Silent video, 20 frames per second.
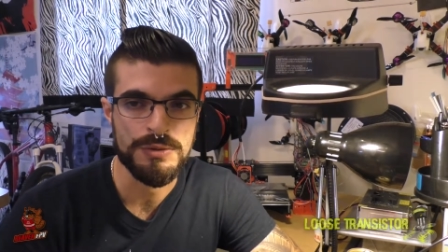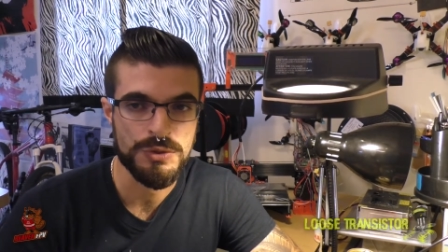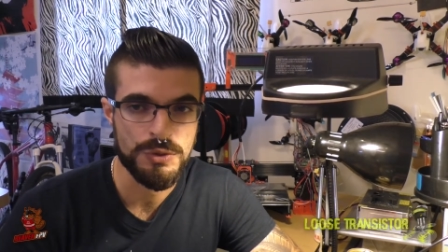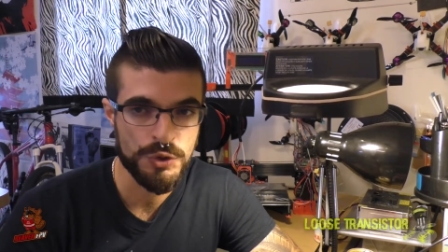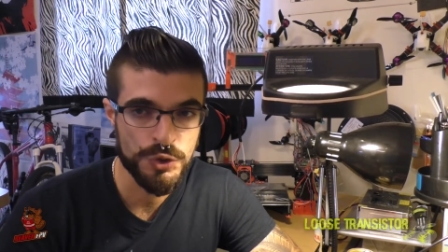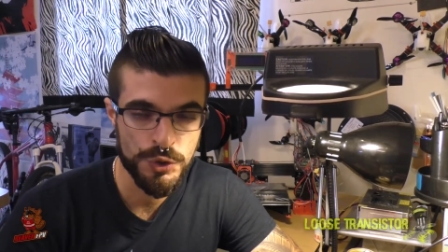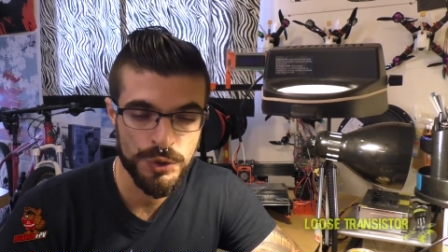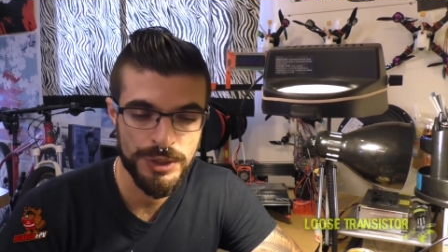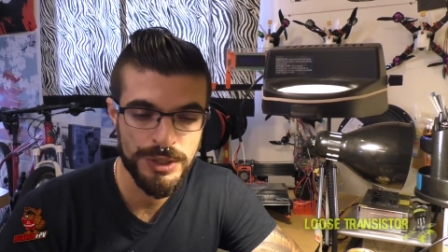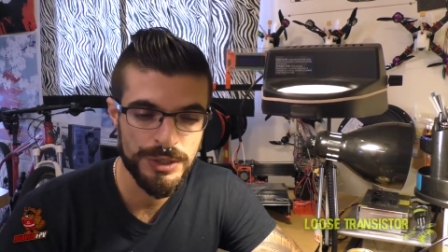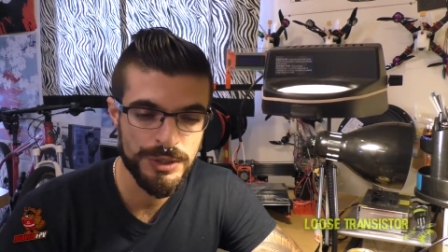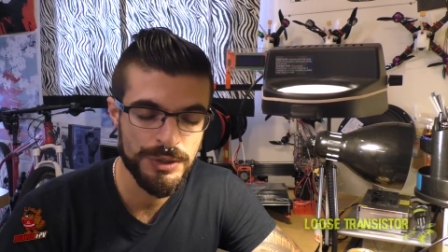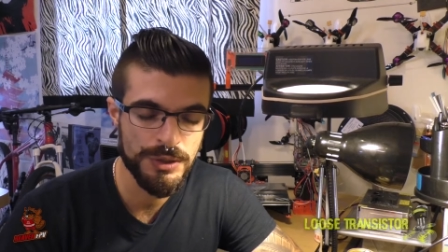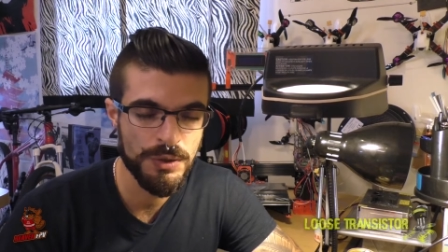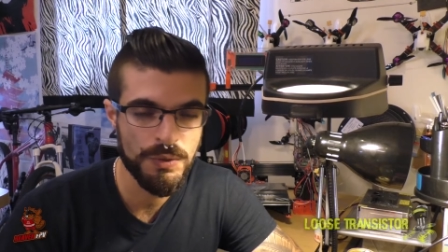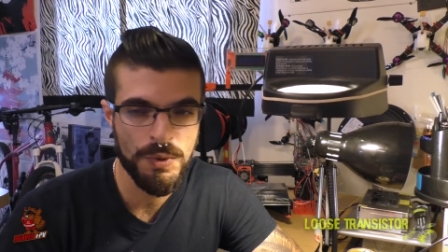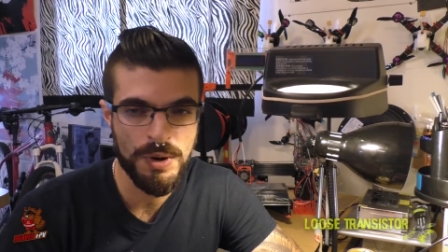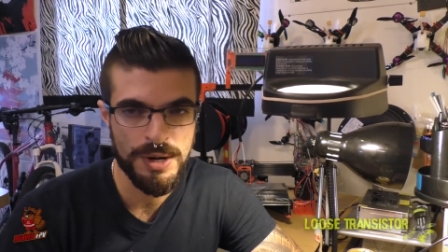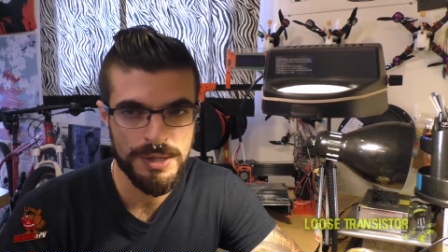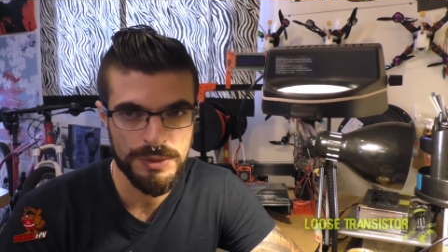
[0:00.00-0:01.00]
So treat
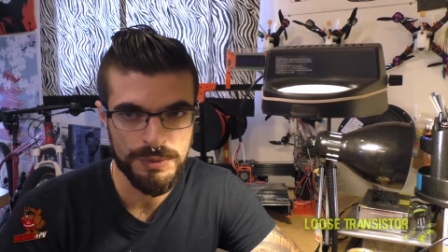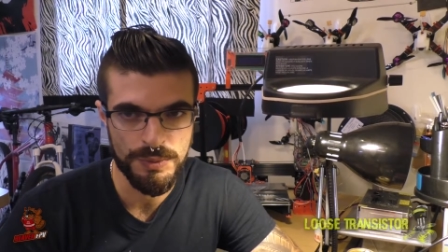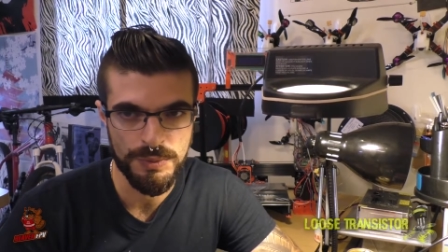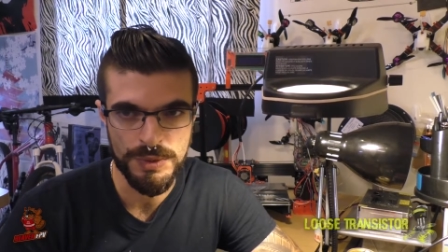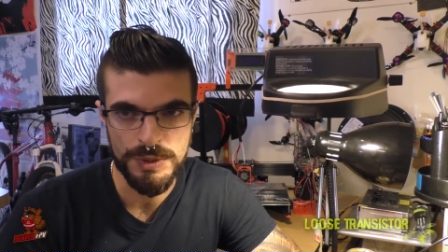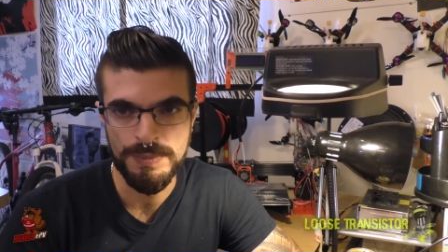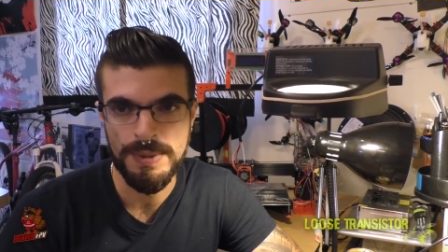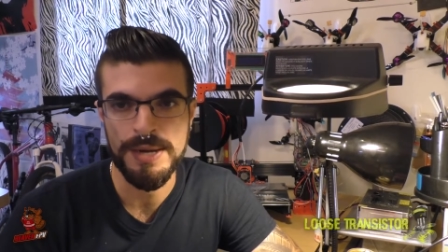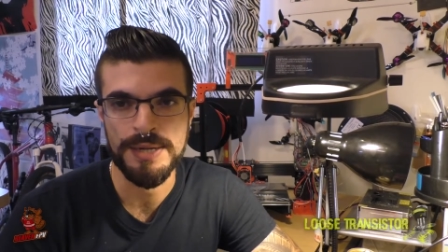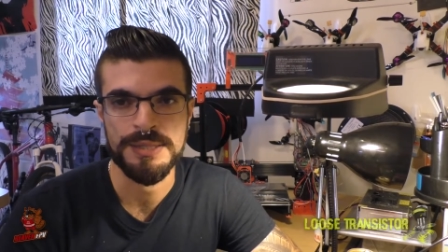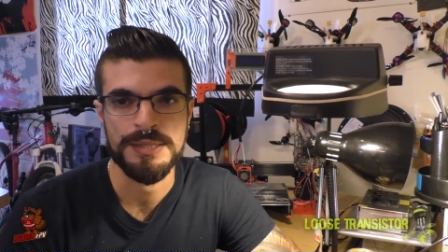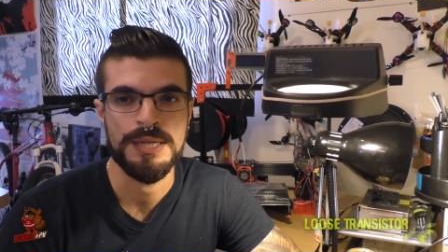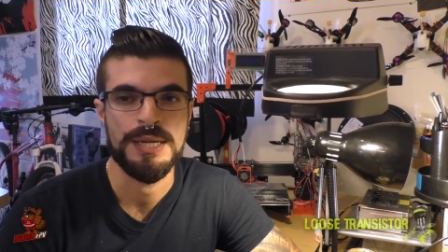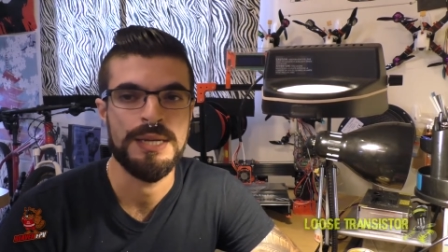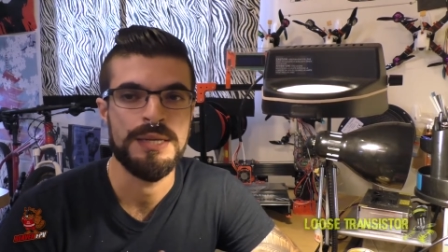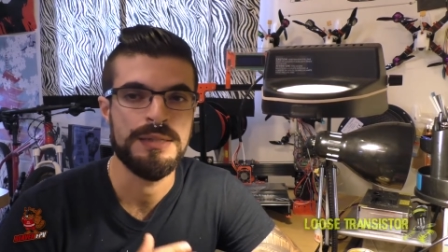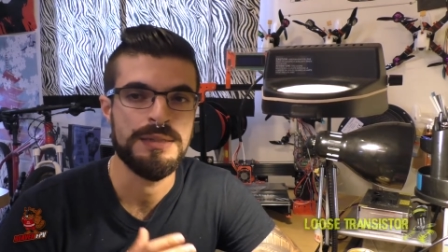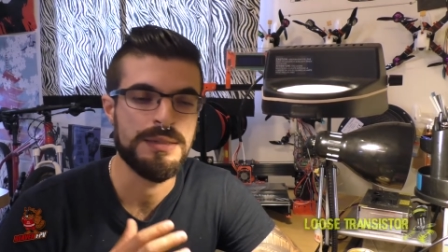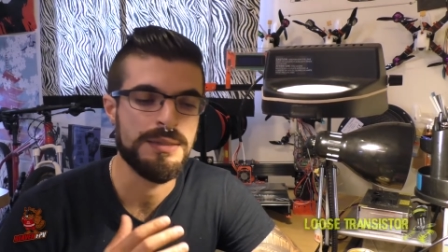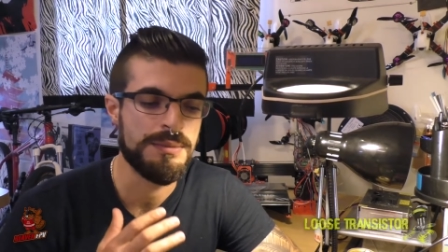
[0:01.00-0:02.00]
your quads with respect
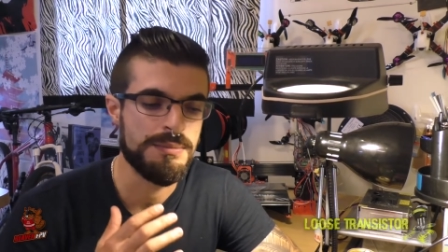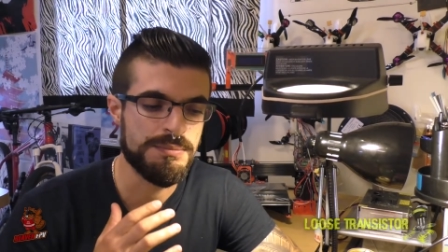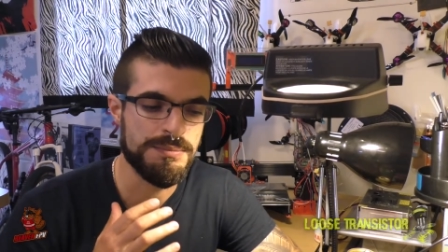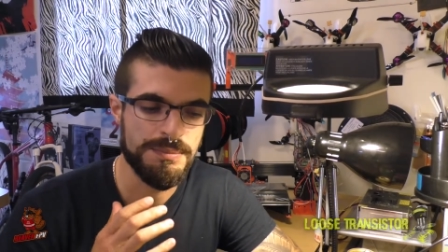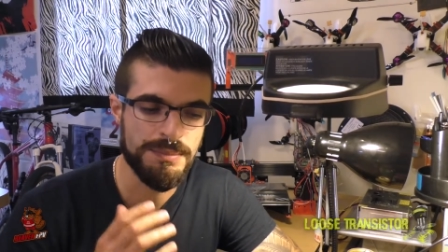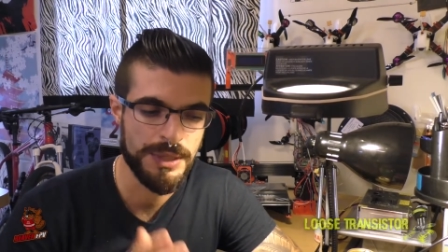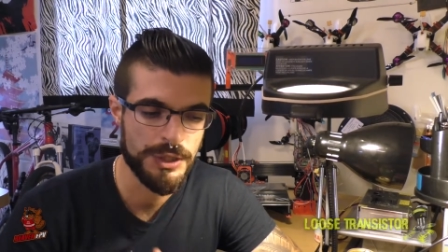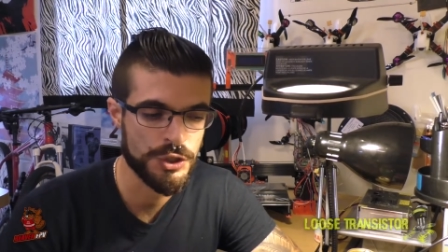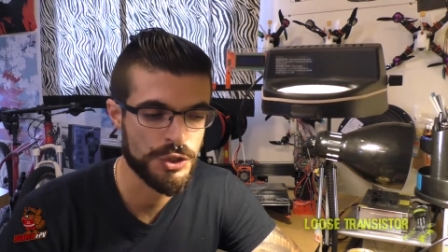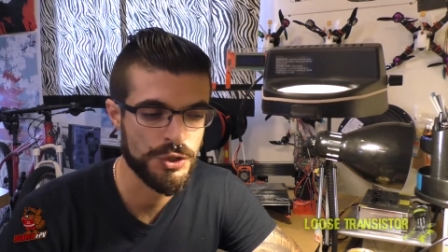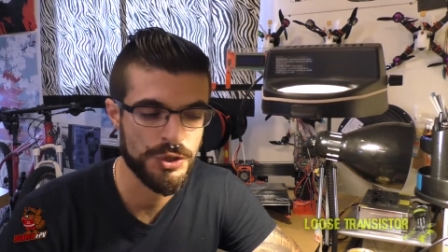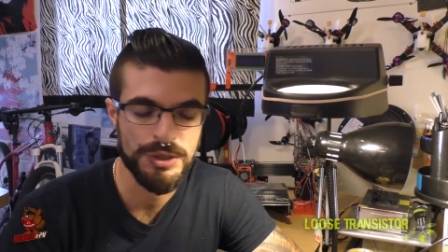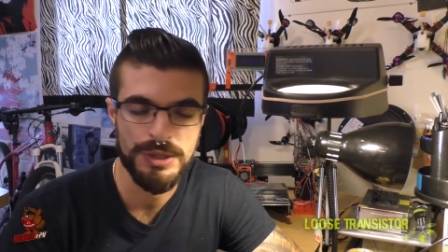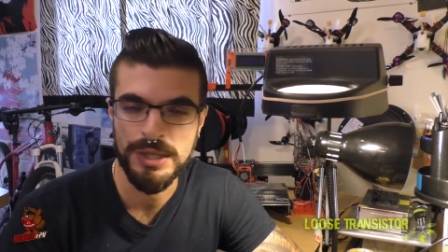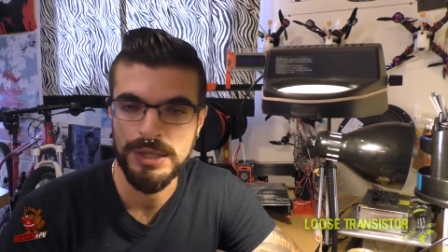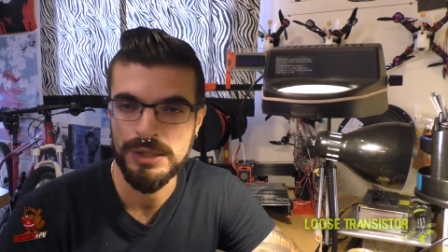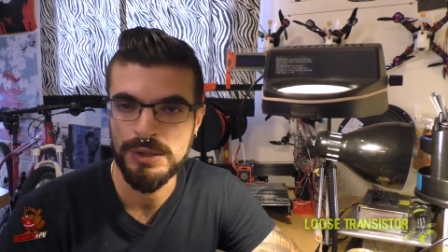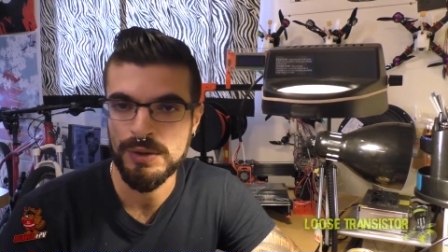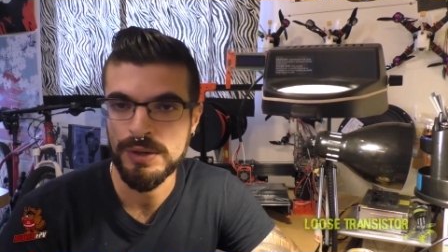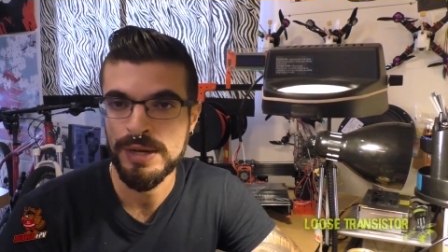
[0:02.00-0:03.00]
and make sure
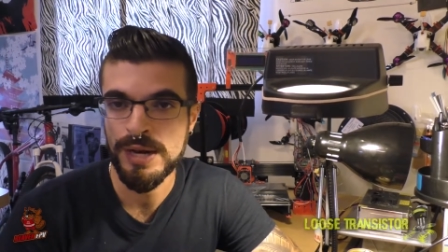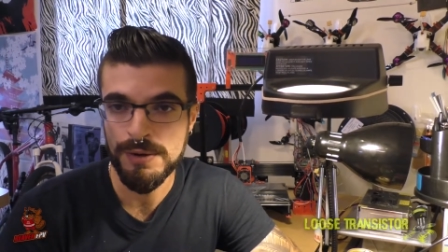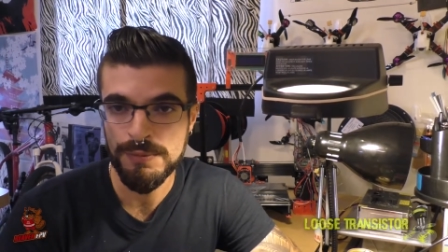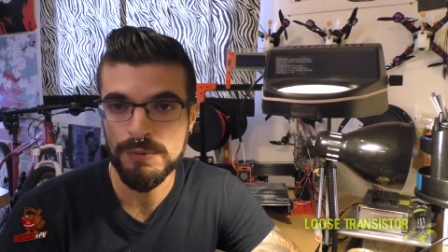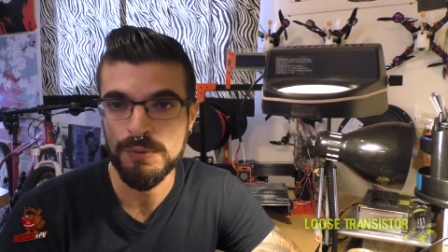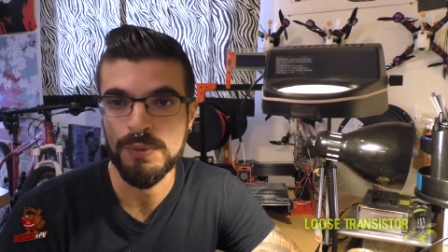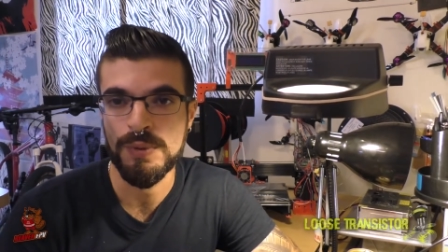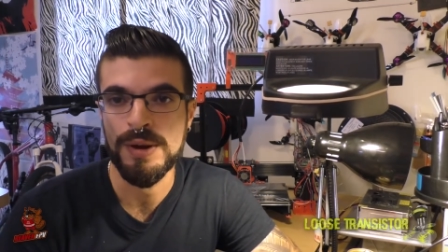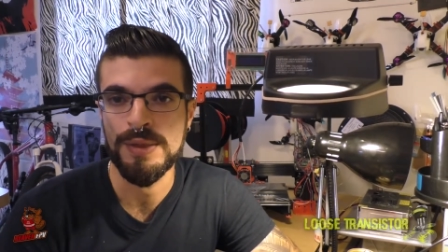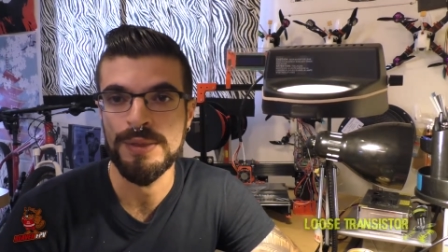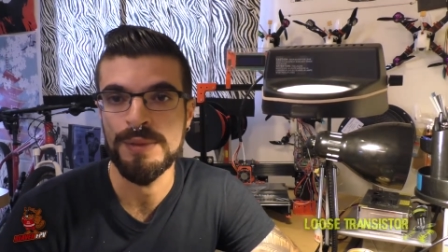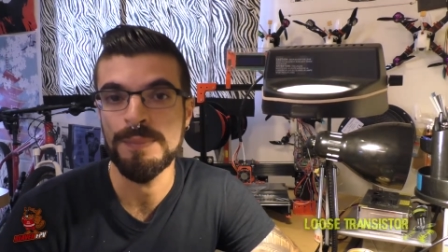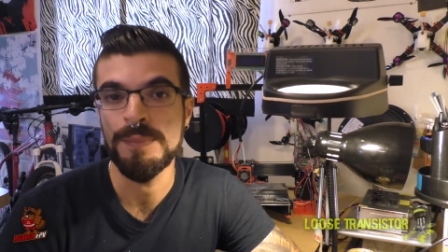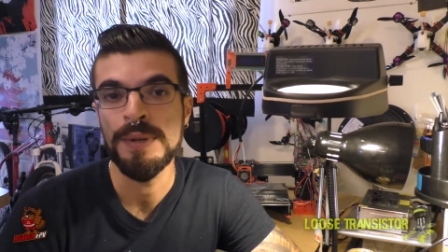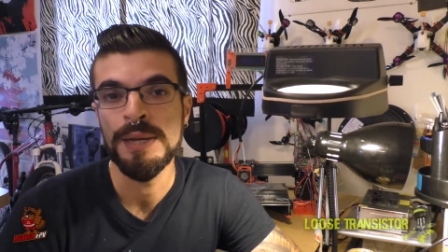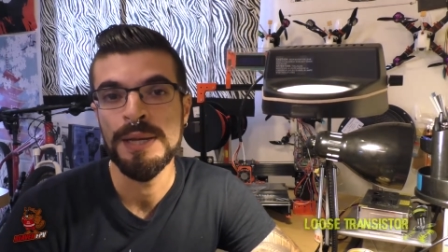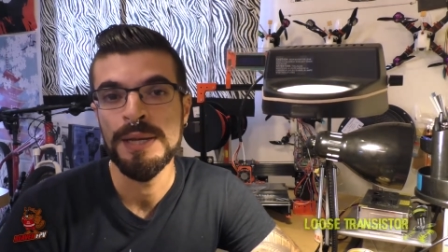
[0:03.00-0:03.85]
that you're careful around them,